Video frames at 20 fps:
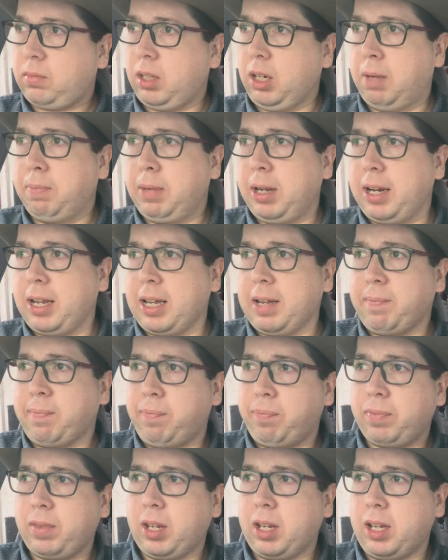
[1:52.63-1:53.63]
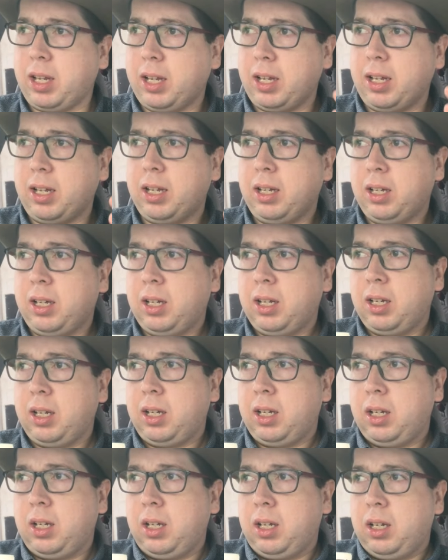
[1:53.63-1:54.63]
I'm getting a
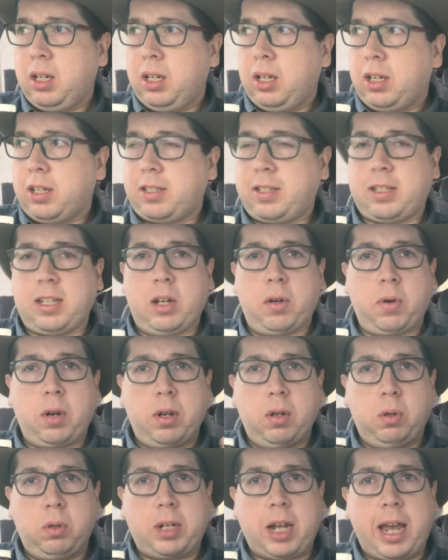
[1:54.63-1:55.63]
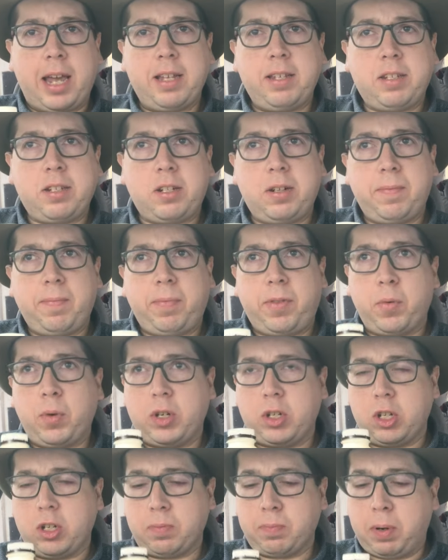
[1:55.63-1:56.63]
cereal taste,
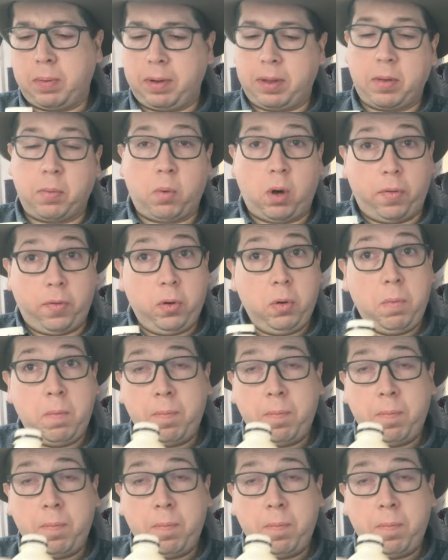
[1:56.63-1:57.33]
which is probably the waffle.